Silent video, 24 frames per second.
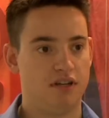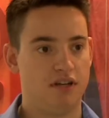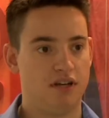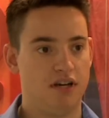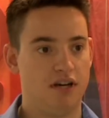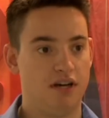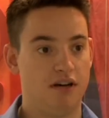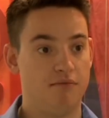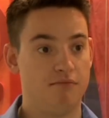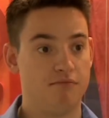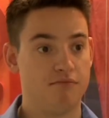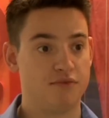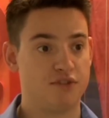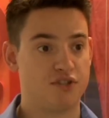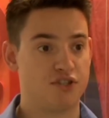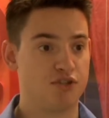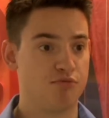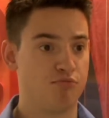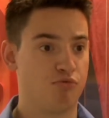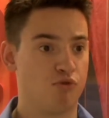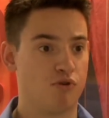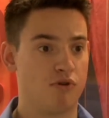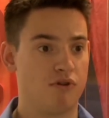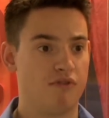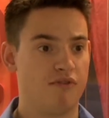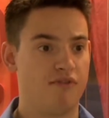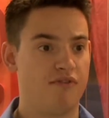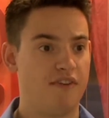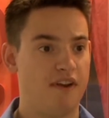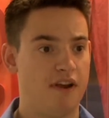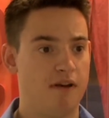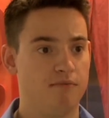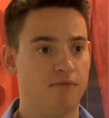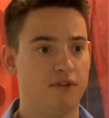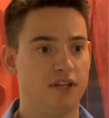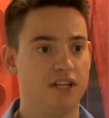um, support
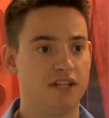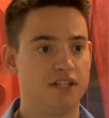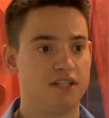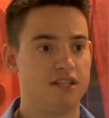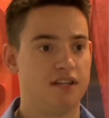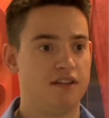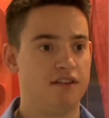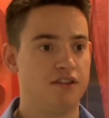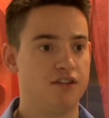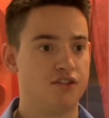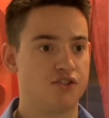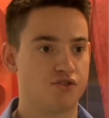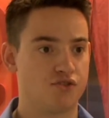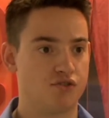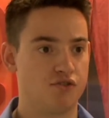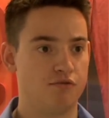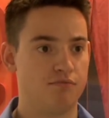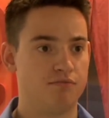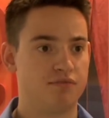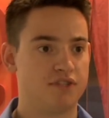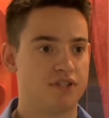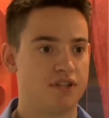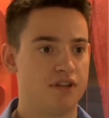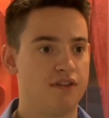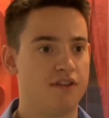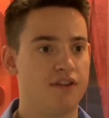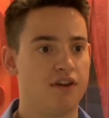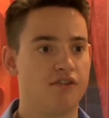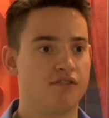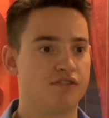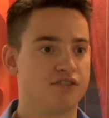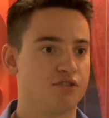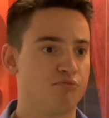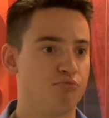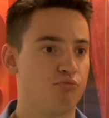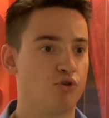families and the troops that
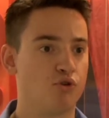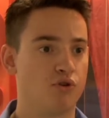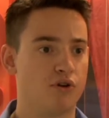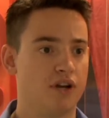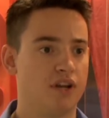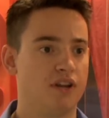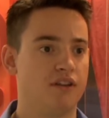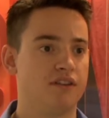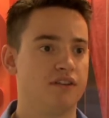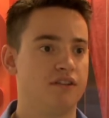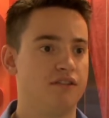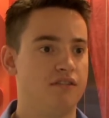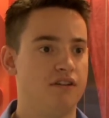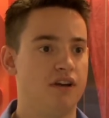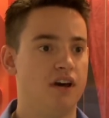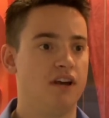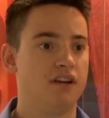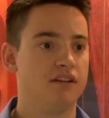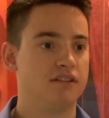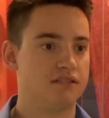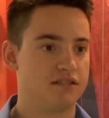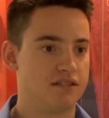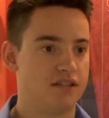are supporting the United